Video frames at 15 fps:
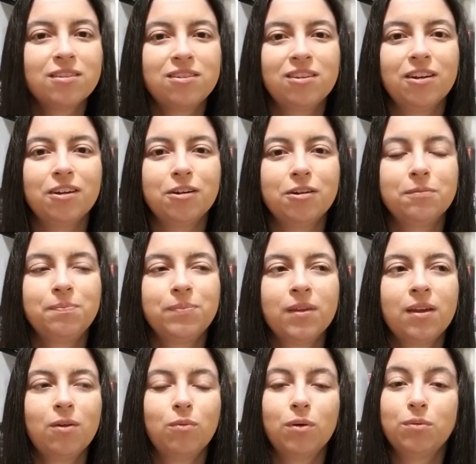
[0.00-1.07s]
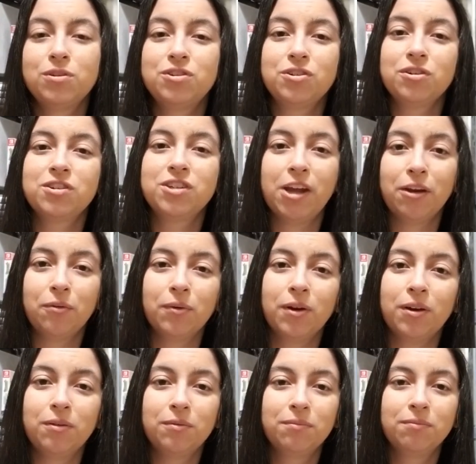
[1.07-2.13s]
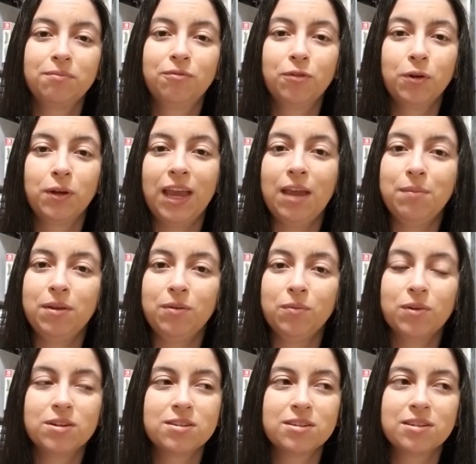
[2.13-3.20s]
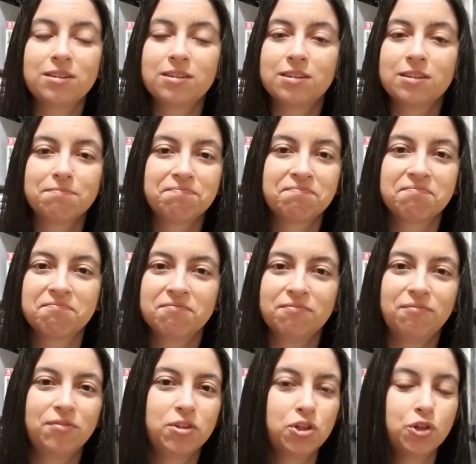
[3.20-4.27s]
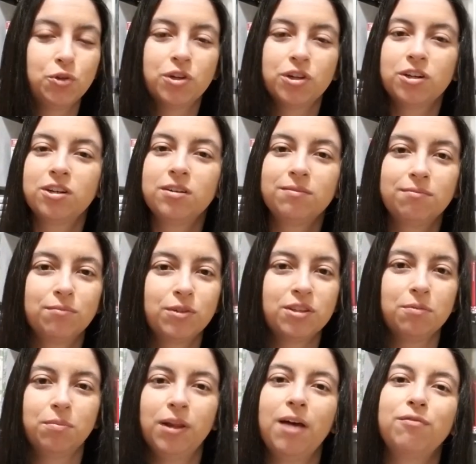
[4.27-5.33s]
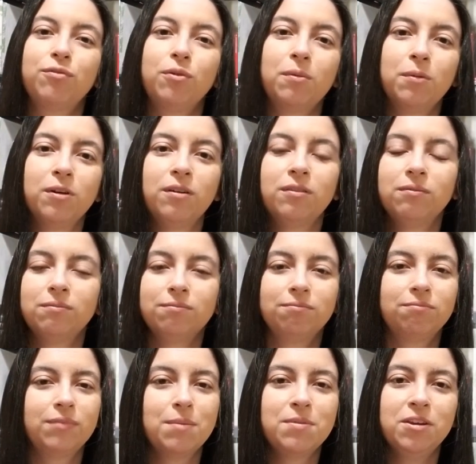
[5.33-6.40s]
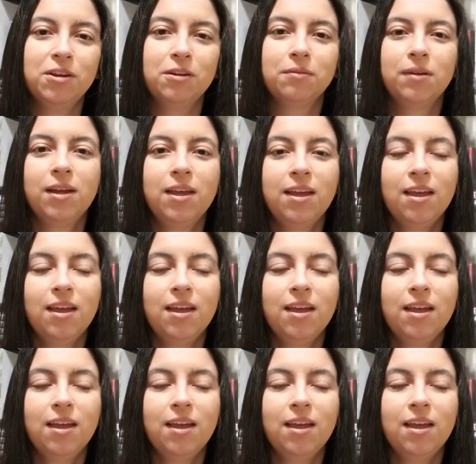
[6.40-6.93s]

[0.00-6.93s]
So what was your January for gaming? Was it shooter? Was it platformer? Let me know.